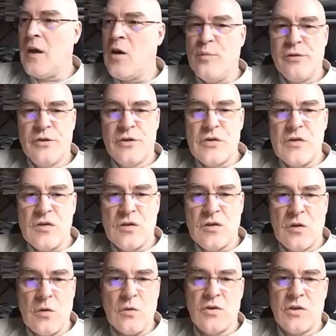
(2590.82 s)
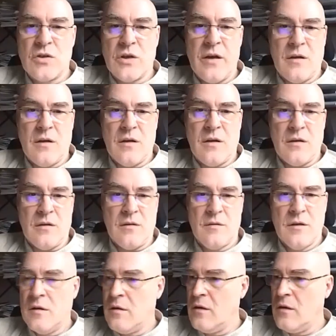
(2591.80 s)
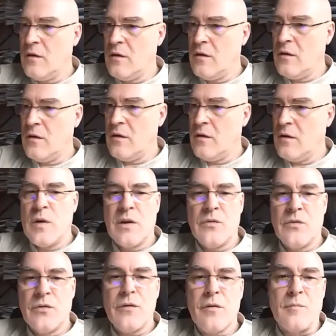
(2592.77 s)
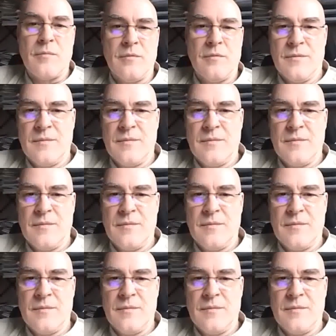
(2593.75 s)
politicians go to China in a bi-weekly rhythm.